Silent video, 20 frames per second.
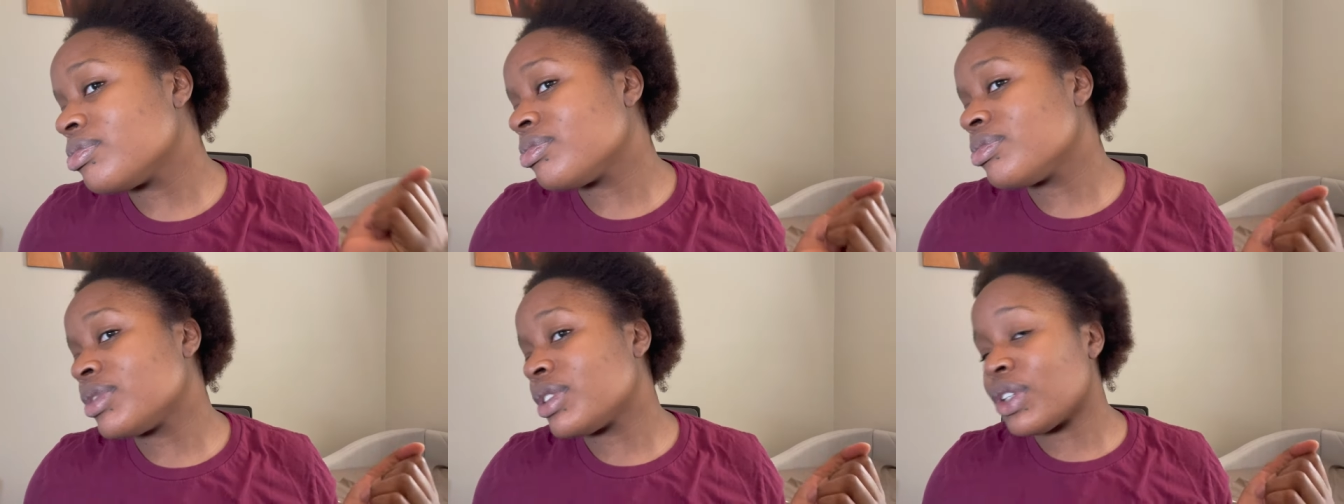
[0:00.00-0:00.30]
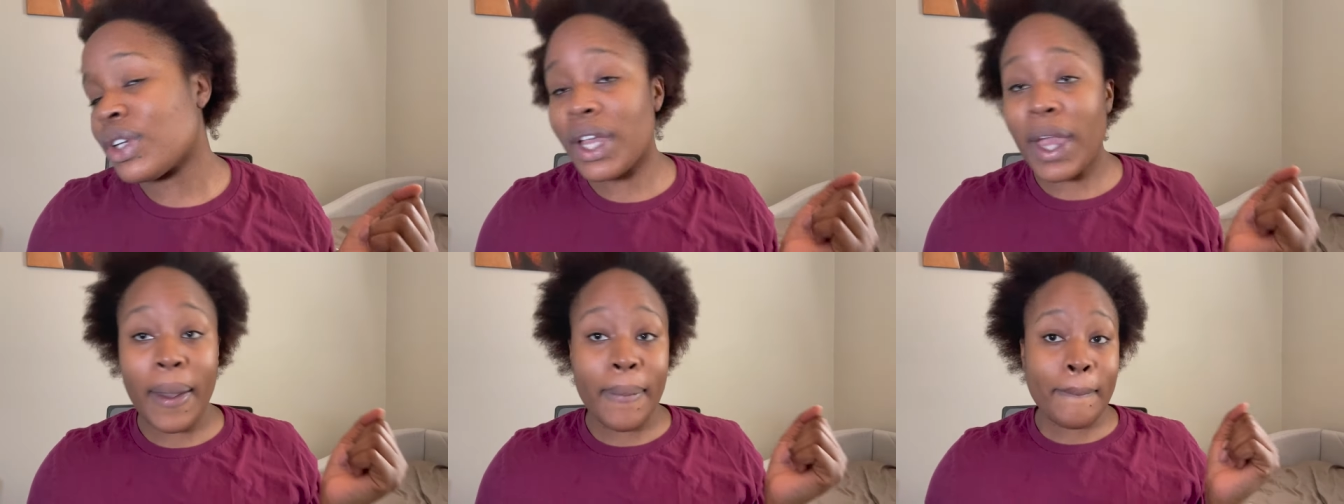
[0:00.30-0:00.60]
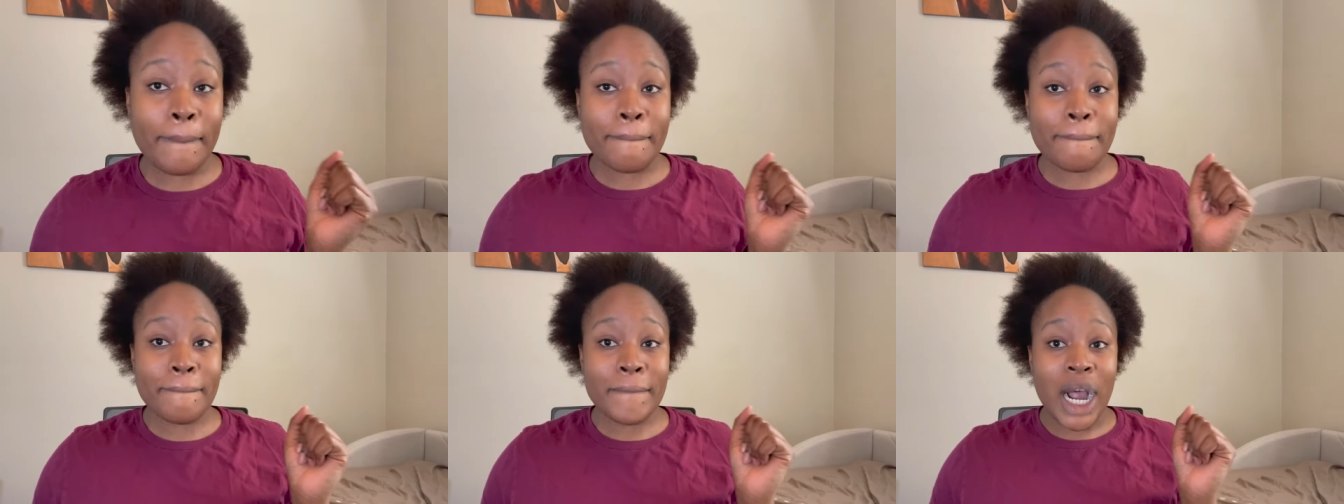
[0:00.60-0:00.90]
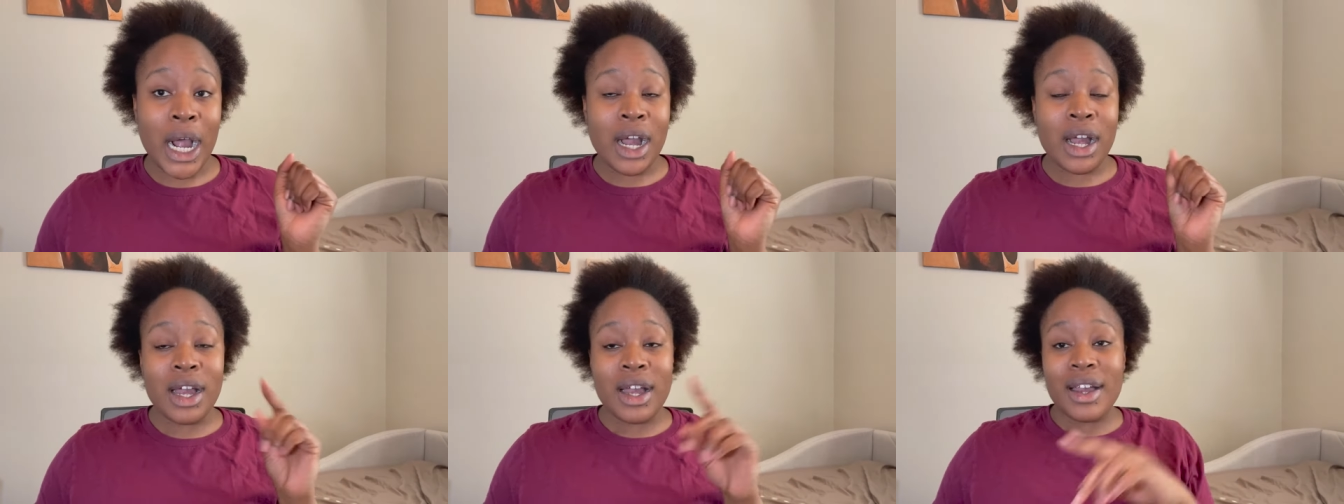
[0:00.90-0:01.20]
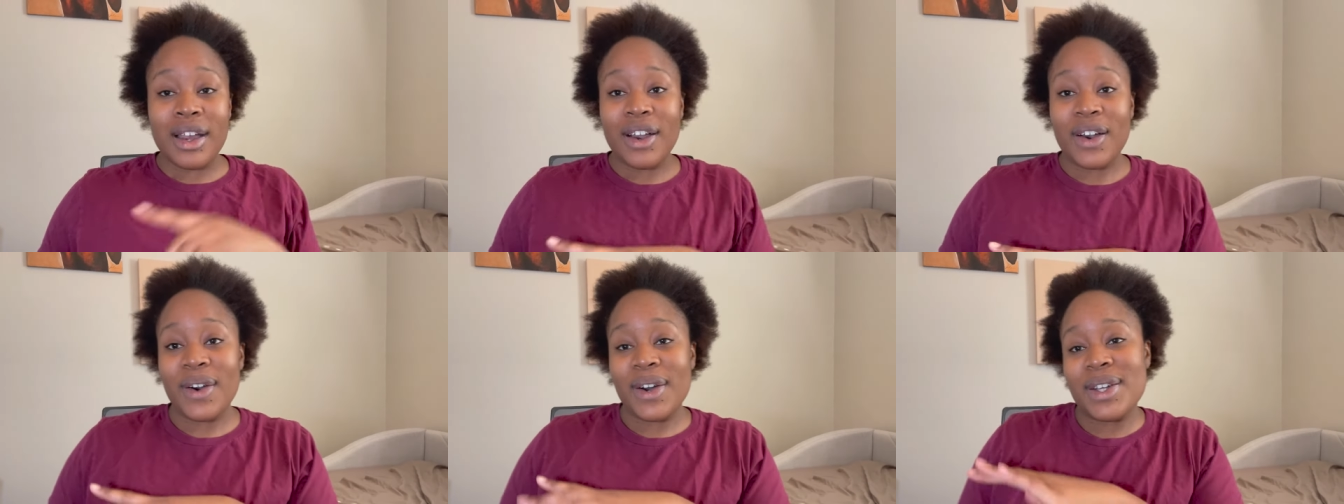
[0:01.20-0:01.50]
So yeah,
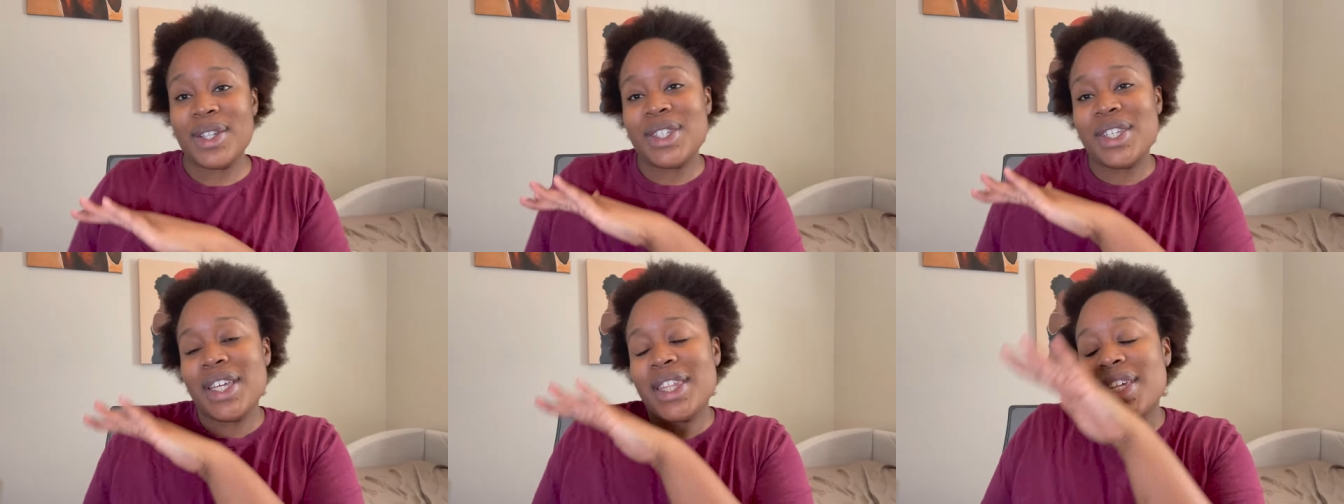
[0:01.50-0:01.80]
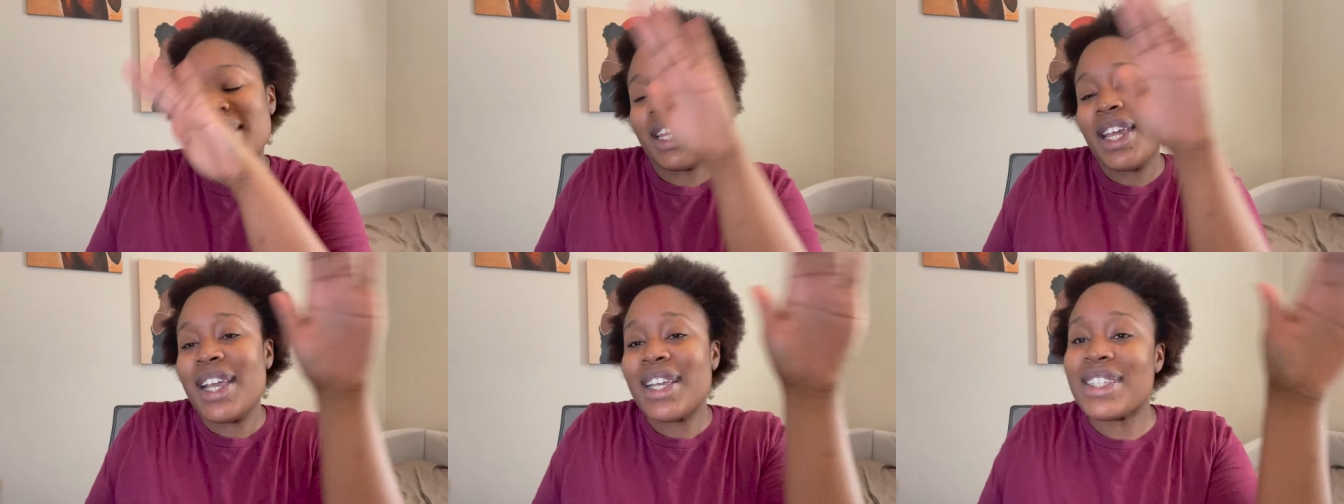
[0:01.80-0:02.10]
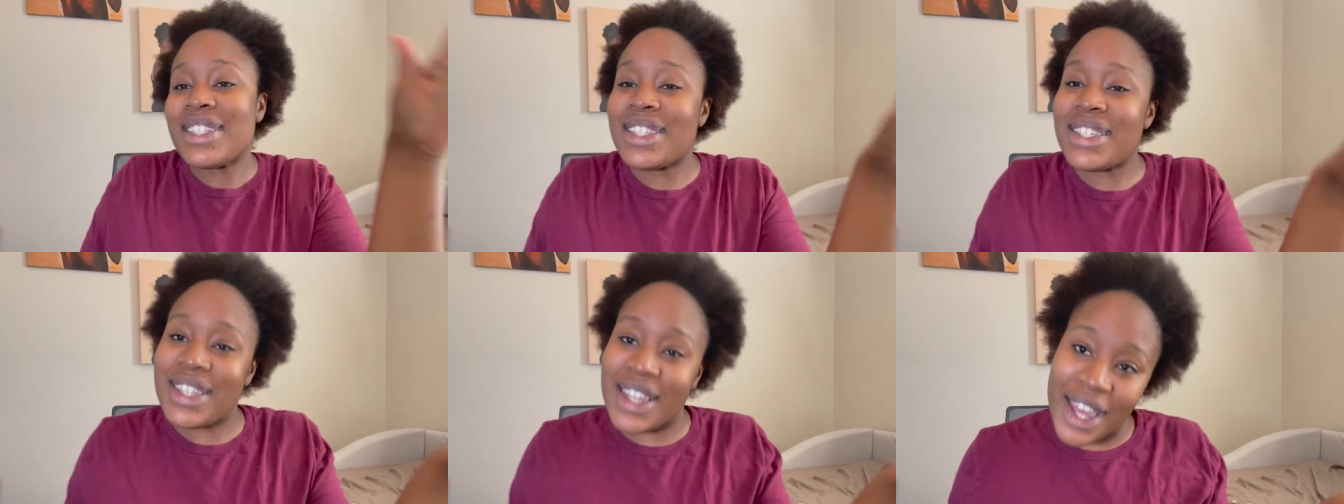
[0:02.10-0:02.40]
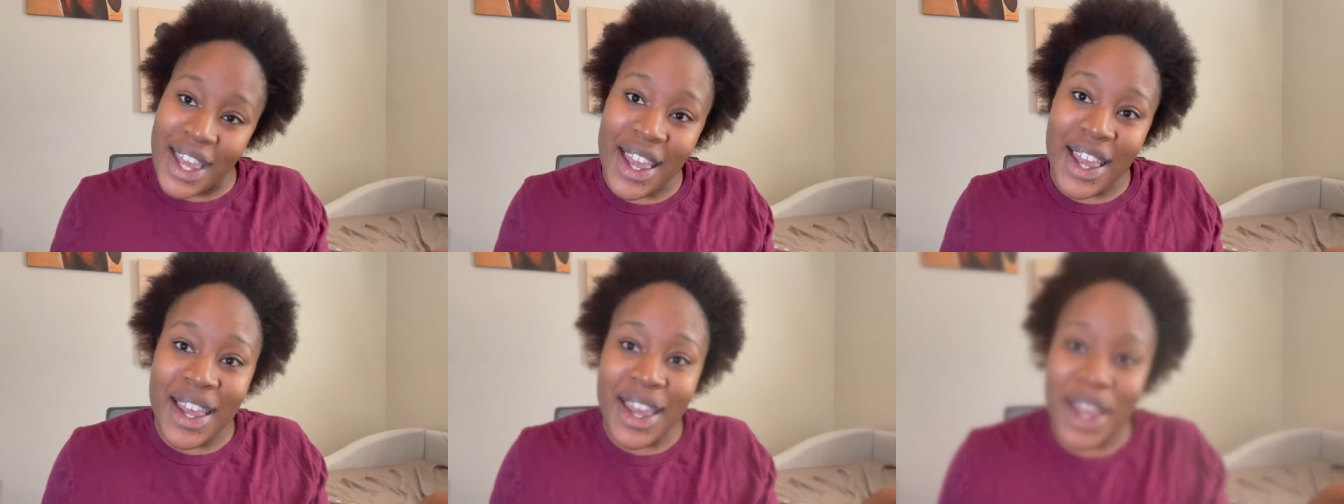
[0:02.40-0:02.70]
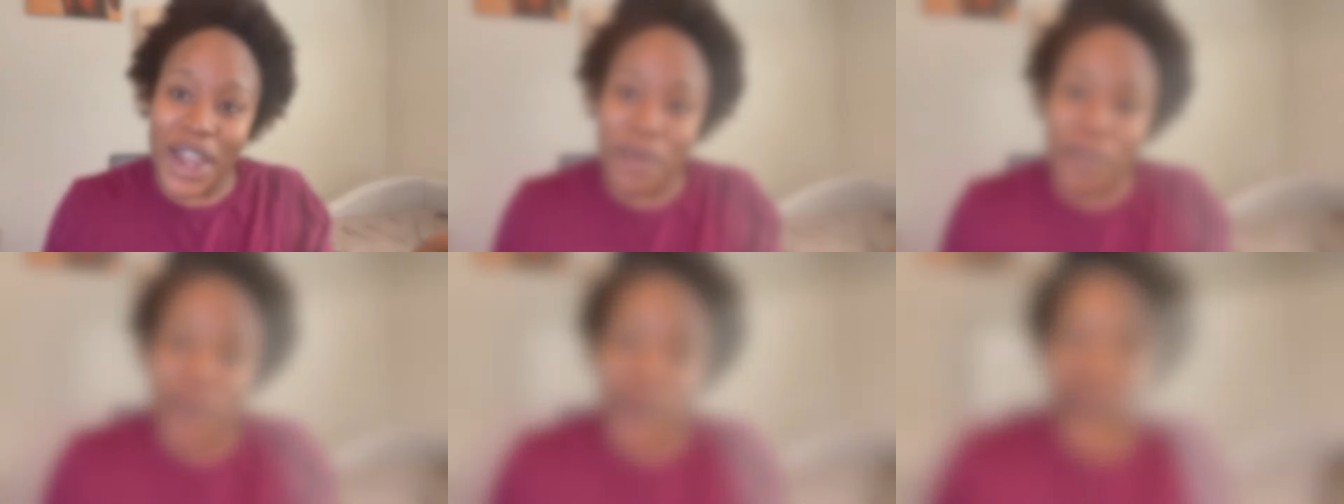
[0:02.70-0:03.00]
on to the next step.